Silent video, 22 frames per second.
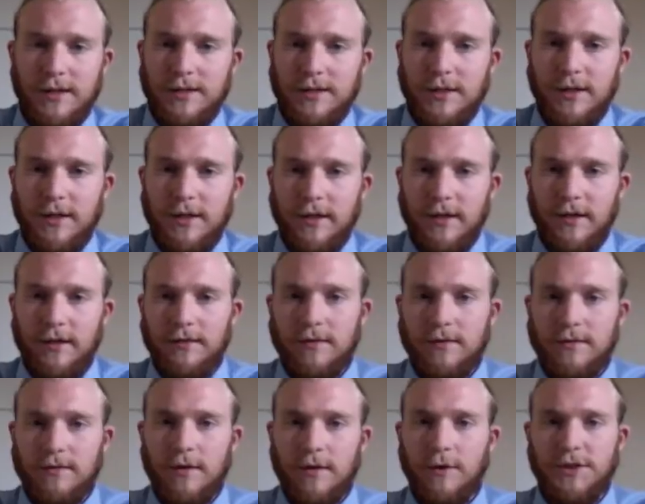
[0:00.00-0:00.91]

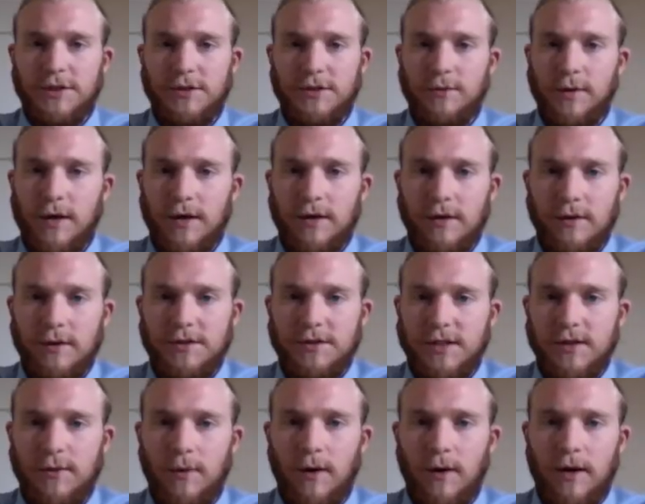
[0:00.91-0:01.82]
turning ocean water or
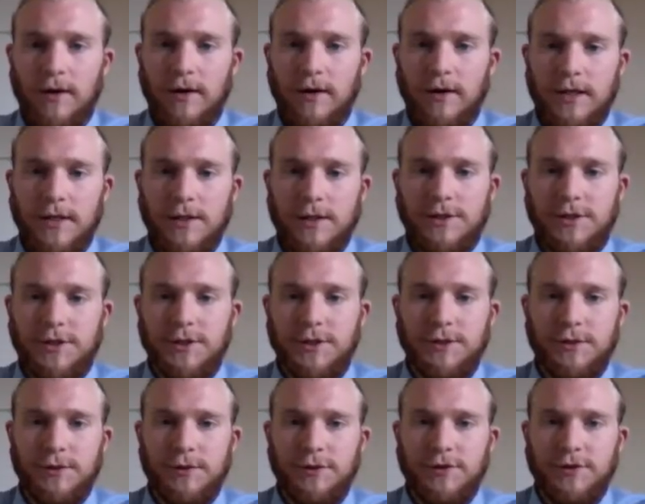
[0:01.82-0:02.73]
seawater
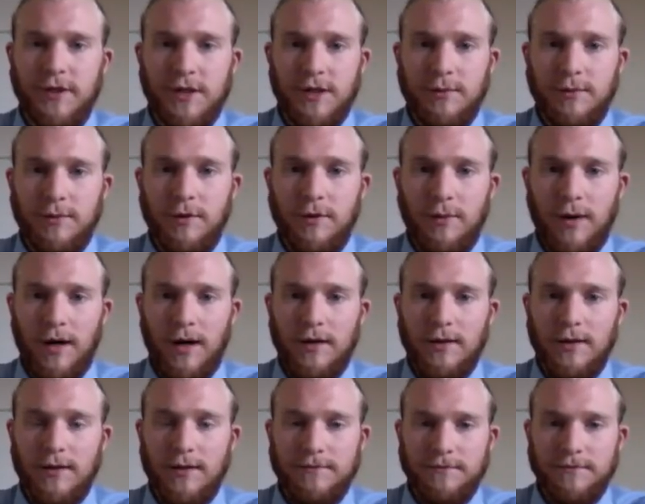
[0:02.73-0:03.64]
into drinkable
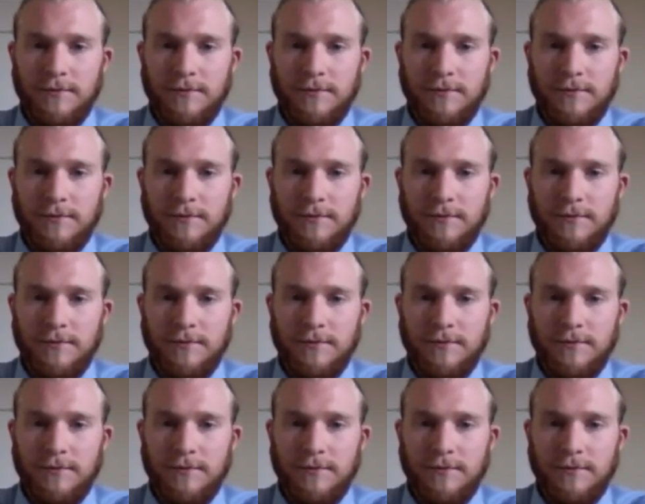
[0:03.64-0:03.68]
water.